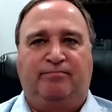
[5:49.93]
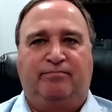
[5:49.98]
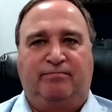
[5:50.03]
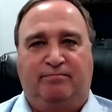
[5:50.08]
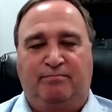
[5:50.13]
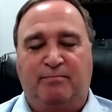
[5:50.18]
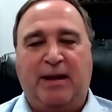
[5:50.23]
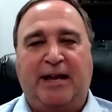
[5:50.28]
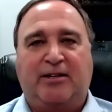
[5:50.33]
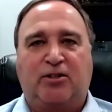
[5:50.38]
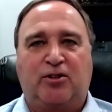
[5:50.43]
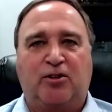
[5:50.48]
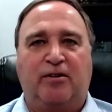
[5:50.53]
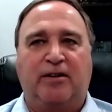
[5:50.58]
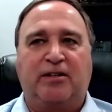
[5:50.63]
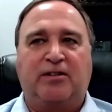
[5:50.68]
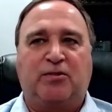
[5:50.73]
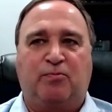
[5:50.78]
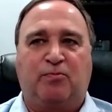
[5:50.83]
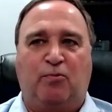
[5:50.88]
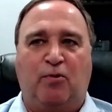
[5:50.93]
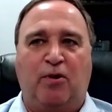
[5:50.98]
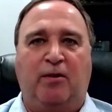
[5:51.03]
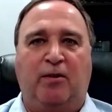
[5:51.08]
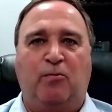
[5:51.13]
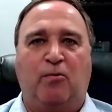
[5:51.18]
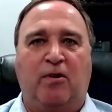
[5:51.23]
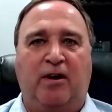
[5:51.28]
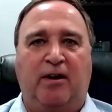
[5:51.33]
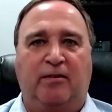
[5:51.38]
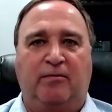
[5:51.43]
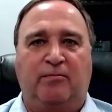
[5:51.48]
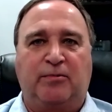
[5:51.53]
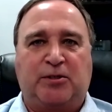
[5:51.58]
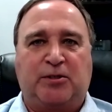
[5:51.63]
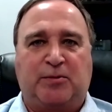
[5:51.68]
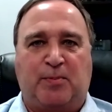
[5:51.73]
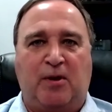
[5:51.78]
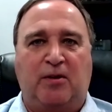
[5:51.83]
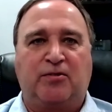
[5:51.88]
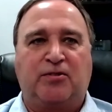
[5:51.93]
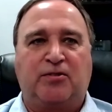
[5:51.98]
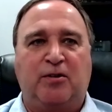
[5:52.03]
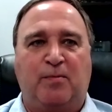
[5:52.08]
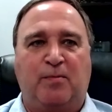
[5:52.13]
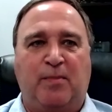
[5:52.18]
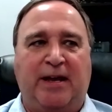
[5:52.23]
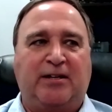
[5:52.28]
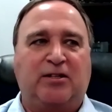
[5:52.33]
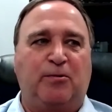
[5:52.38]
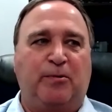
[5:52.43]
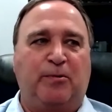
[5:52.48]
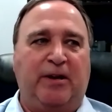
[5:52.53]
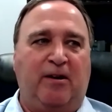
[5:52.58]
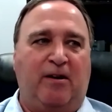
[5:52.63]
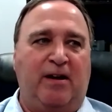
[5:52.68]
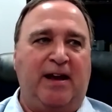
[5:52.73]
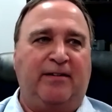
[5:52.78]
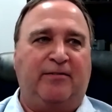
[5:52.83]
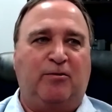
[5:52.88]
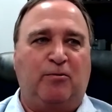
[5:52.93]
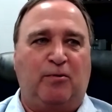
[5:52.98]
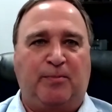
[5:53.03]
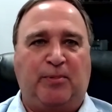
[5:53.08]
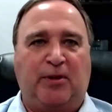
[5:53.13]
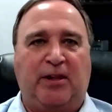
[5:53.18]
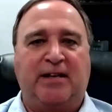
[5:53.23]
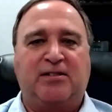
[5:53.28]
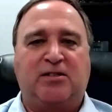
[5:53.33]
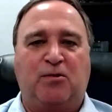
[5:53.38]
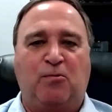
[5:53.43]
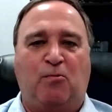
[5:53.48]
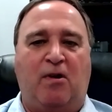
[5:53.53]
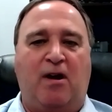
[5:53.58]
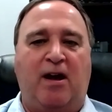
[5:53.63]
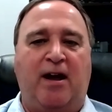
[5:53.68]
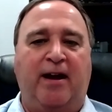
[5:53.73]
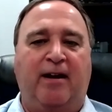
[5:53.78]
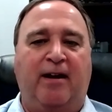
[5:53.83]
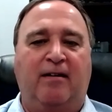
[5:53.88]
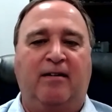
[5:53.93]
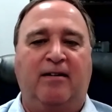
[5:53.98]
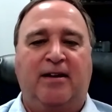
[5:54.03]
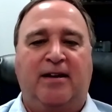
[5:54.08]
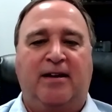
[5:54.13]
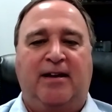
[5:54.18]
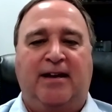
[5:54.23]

make sure it's run where it was supposed to, make sure we don't have to replace the wire,